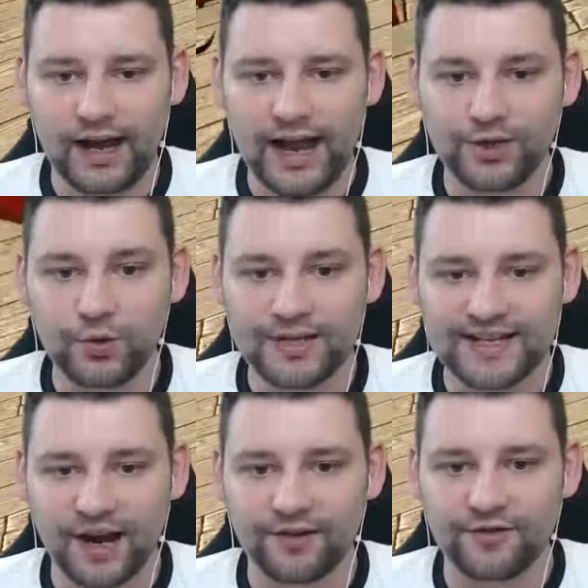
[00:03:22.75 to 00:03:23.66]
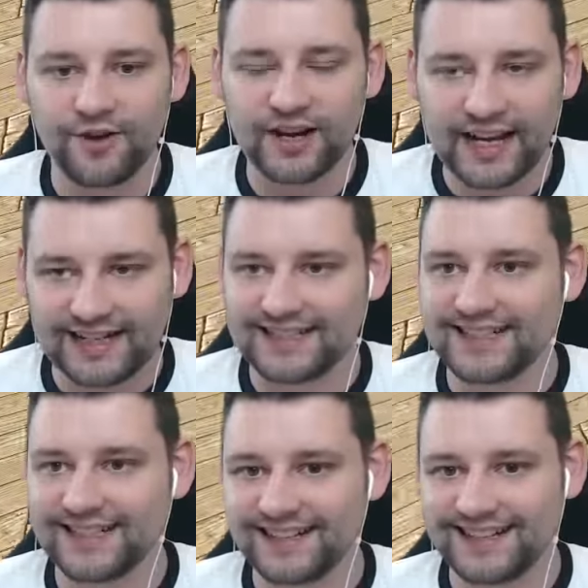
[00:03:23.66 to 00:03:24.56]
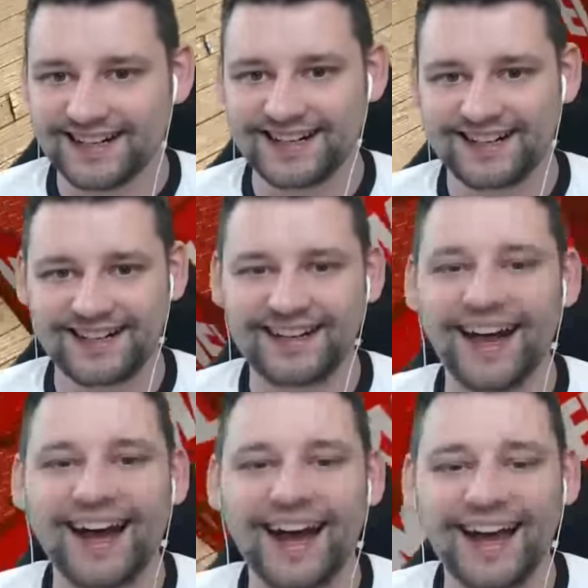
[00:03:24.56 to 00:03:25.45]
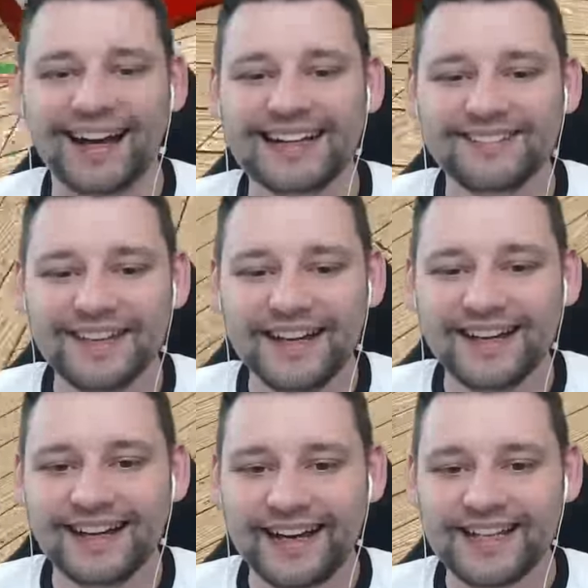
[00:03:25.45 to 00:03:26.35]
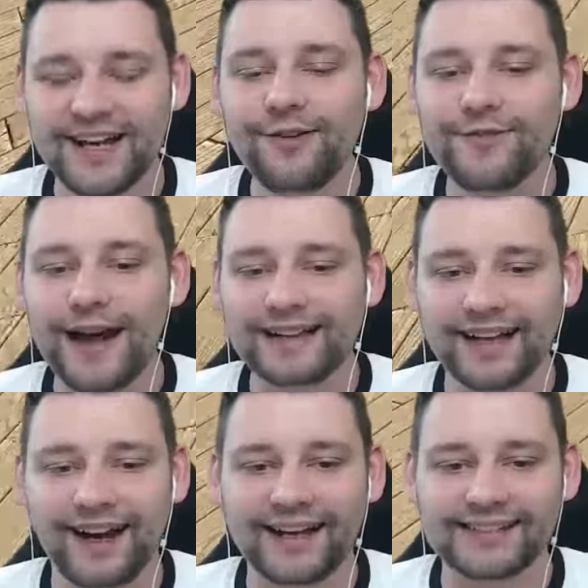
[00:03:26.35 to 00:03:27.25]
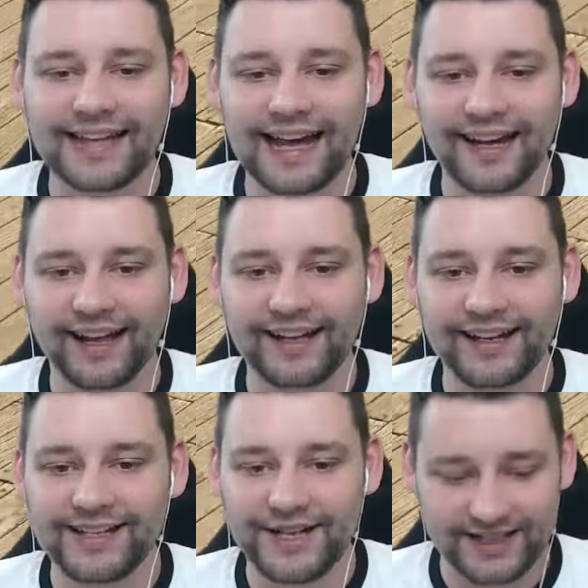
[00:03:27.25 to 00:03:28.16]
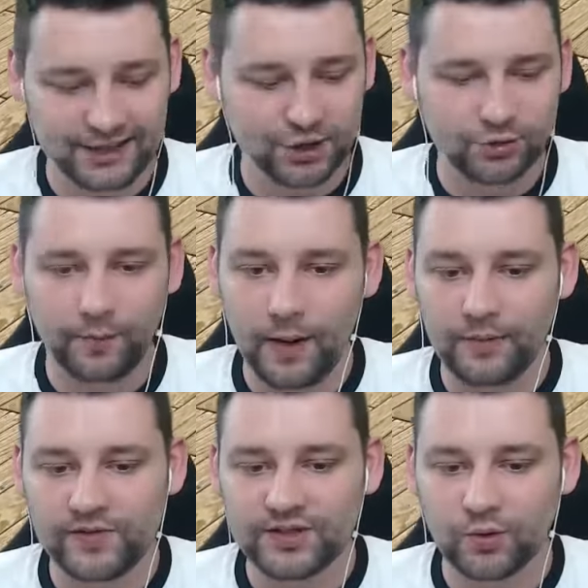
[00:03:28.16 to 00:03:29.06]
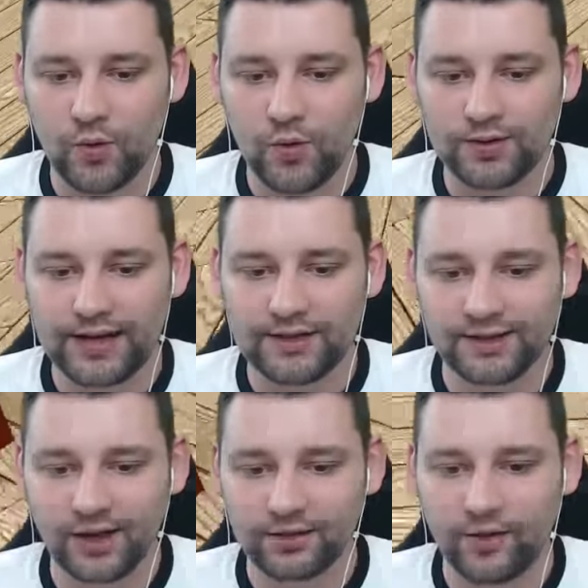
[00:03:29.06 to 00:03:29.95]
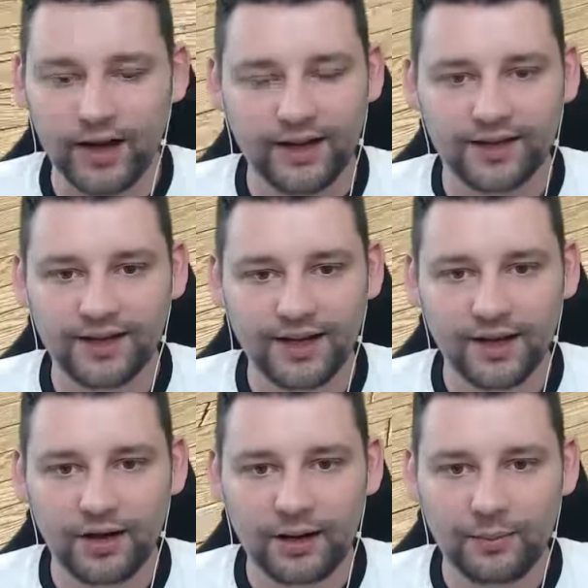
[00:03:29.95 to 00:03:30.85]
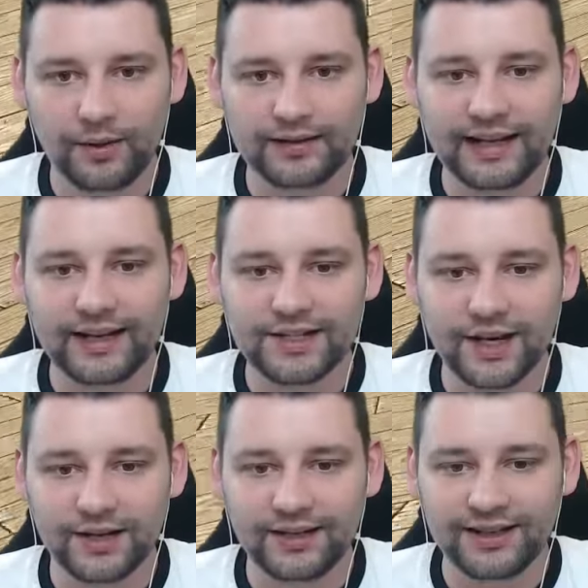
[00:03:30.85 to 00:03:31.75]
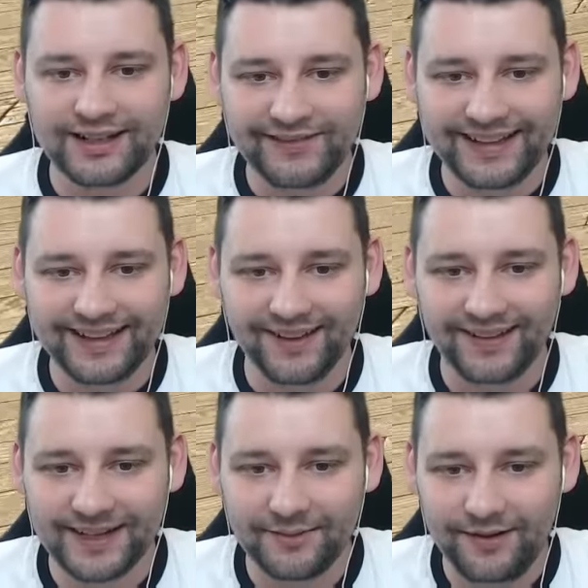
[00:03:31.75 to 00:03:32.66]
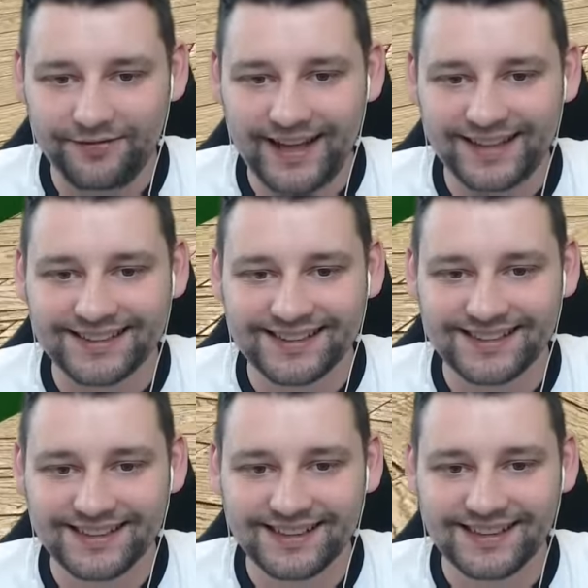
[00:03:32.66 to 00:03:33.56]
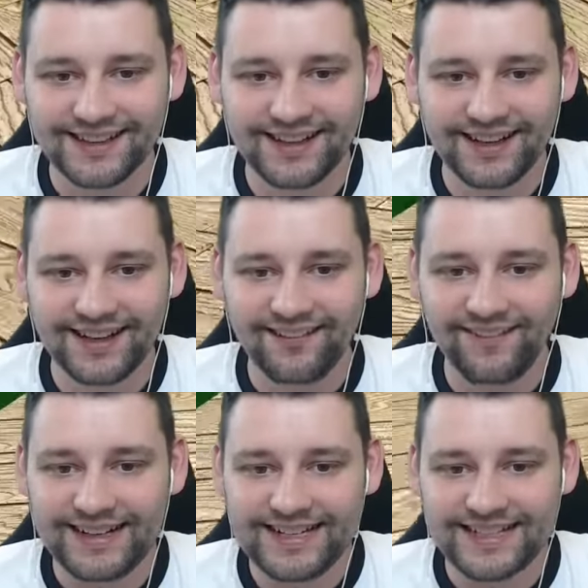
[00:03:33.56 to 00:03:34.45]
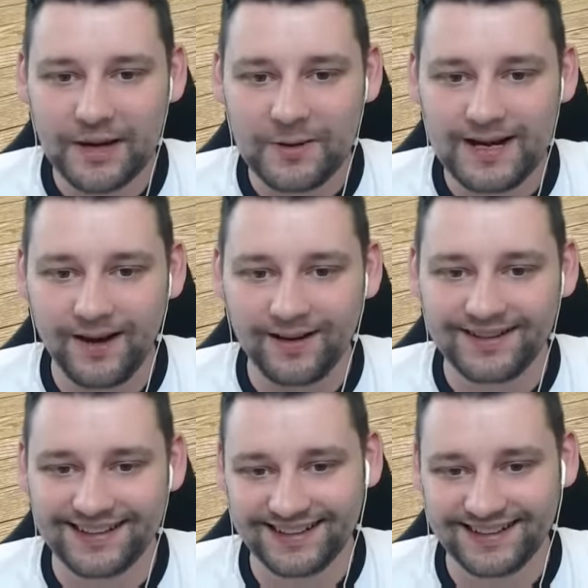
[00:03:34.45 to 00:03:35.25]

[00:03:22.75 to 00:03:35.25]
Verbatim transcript: and you just got wrecked. You just got wrecked, guys, and like legit Superman with a sword. It doesn't look right, but that is. Look at me though. Look at my face. What is going on?